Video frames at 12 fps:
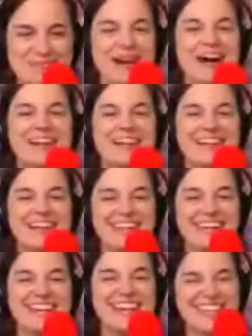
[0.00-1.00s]
brought it,
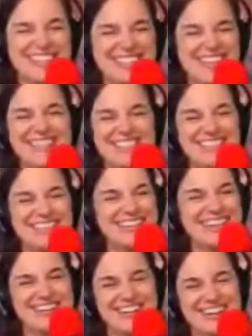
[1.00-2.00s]
because that's
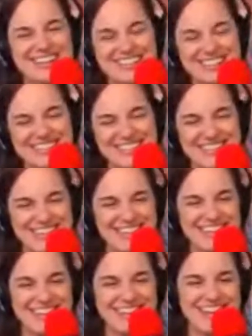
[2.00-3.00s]
hilarious.
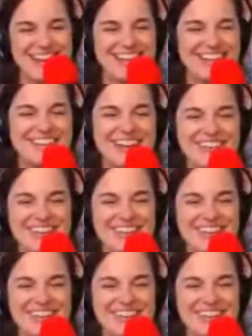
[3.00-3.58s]
I love